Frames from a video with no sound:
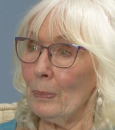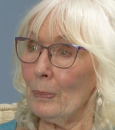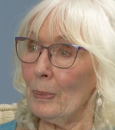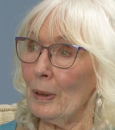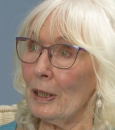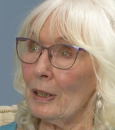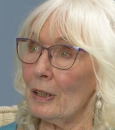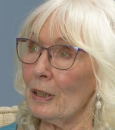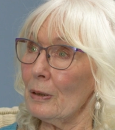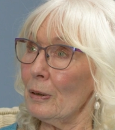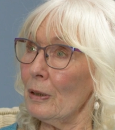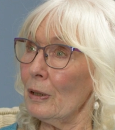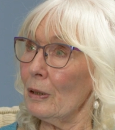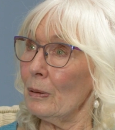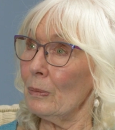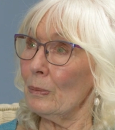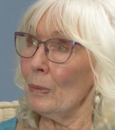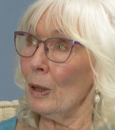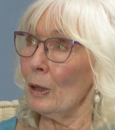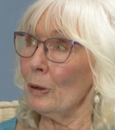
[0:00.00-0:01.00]
But
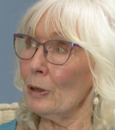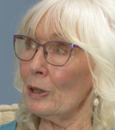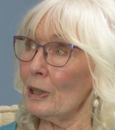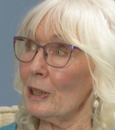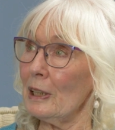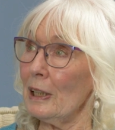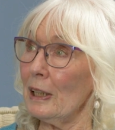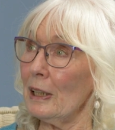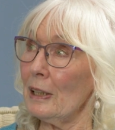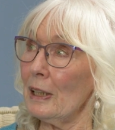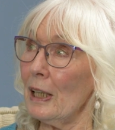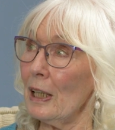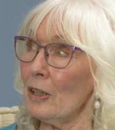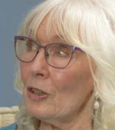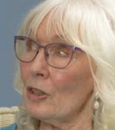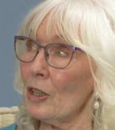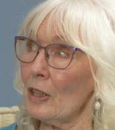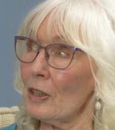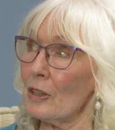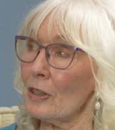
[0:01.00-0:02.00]
mostly they
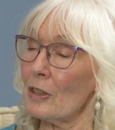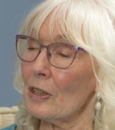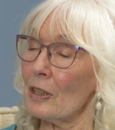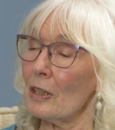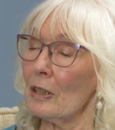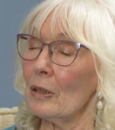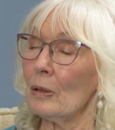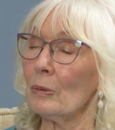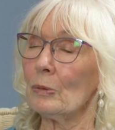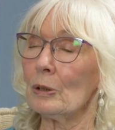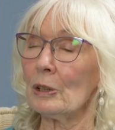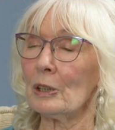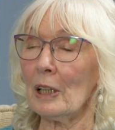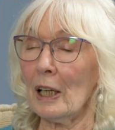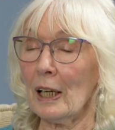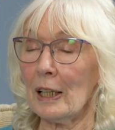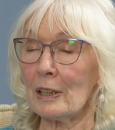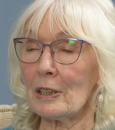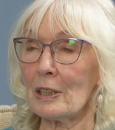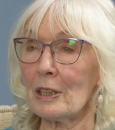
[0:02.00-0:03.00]
just would
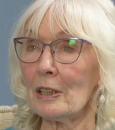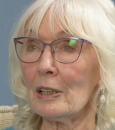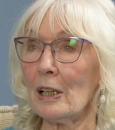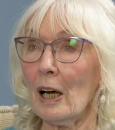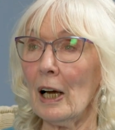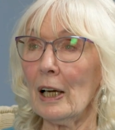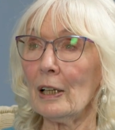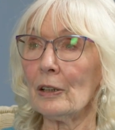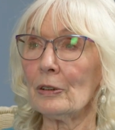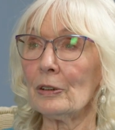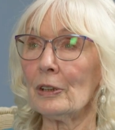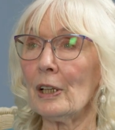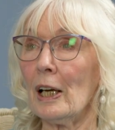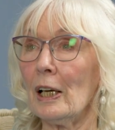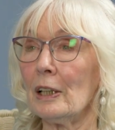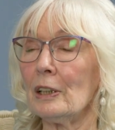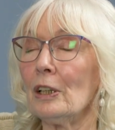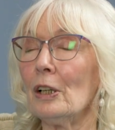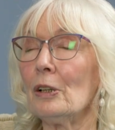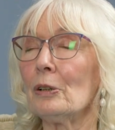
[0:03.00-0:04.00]
like to lie on
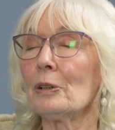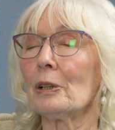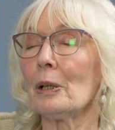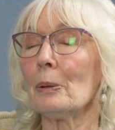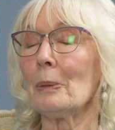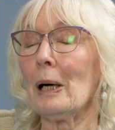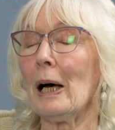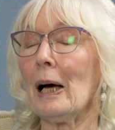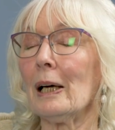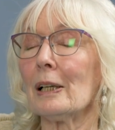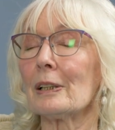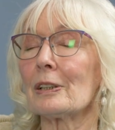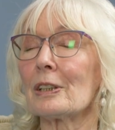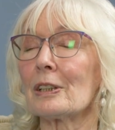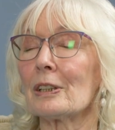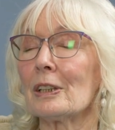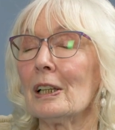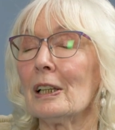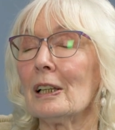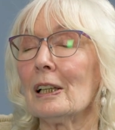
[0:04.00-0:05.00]
their yoga
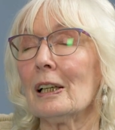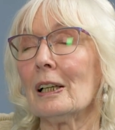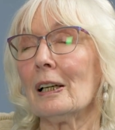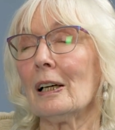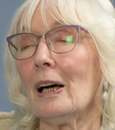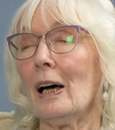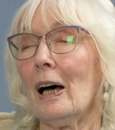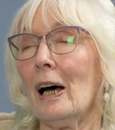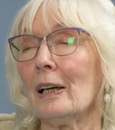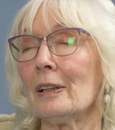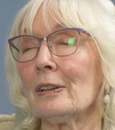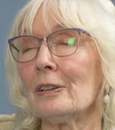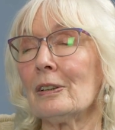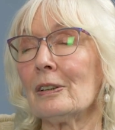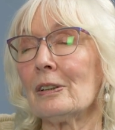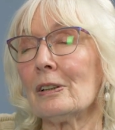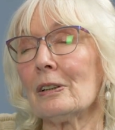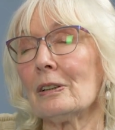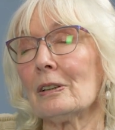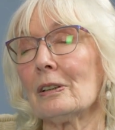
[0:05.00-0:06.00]
mat
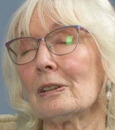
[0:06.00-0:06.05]
and